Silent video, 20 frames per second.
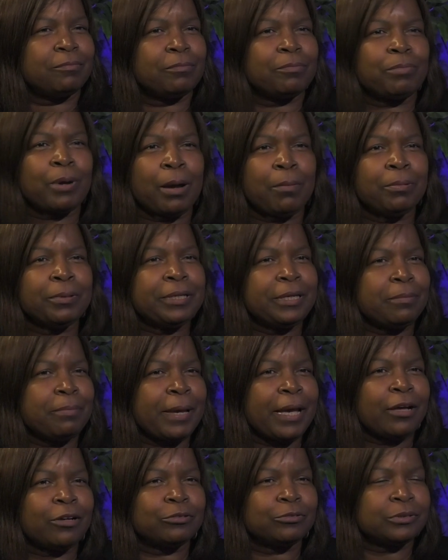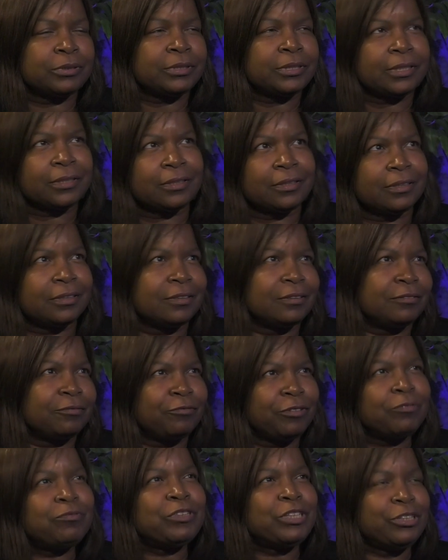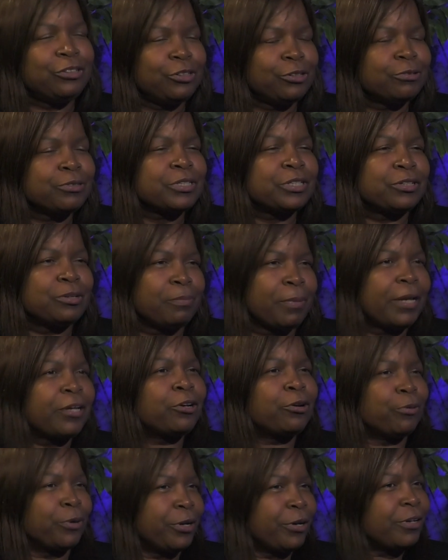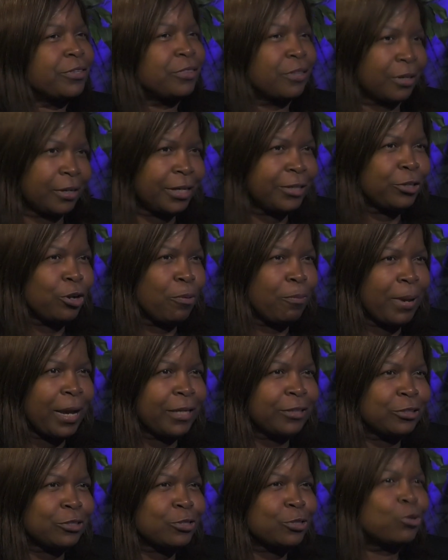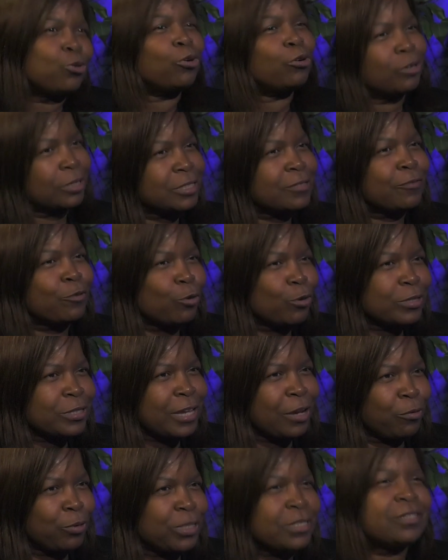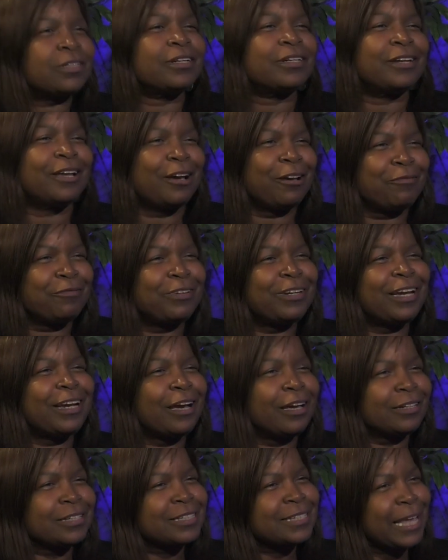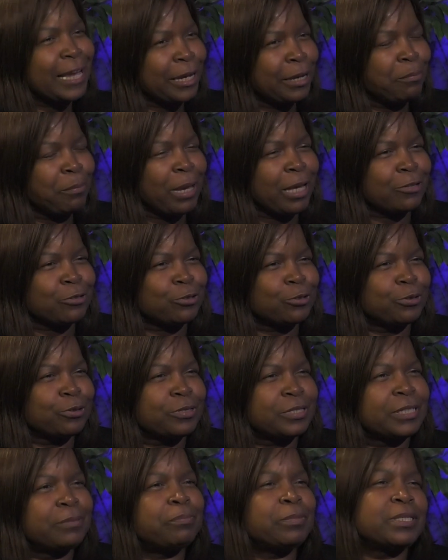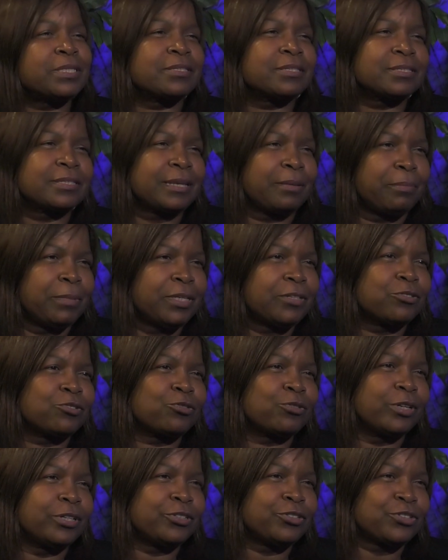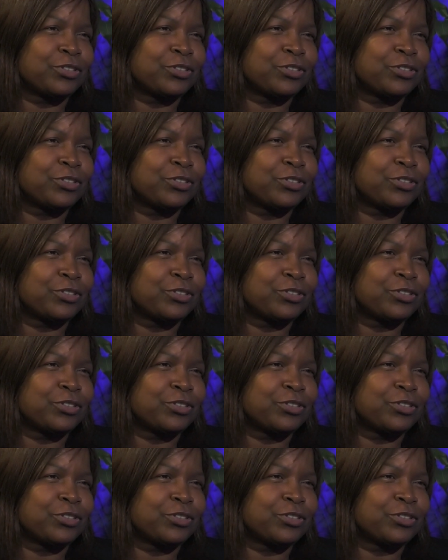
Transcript: Probably about 15 years into my career, I thought I'd go back to school because, of course, that wasn't enough. And I got a second master's in business administration.